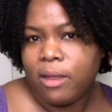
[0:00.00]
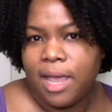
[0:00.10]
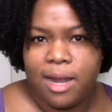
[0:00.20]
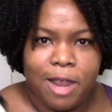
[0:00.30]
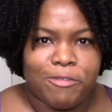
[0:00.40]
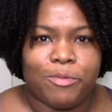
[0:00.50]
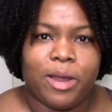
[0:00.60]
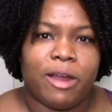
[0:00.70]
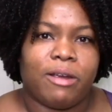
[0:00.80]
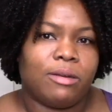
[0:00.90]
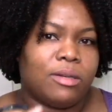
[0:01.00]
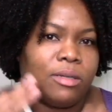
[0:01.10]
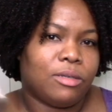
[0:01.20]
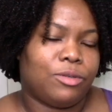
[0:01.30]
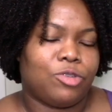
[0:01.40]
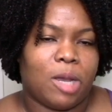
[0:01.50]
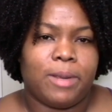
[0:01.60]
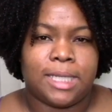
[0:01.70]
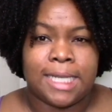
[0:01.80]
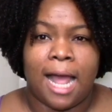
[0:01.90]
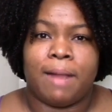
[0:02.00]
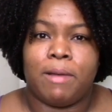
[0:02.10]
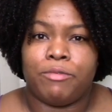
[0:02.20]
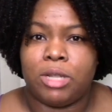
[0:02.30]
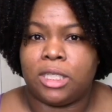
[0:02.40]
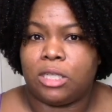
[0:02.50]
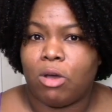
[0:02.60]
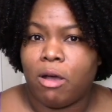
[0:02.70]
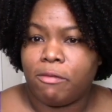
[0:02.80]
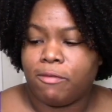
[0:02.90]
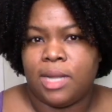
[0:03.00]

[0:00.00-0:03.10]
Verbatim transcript: get it everywhere, scrub your scalp and rinse it off.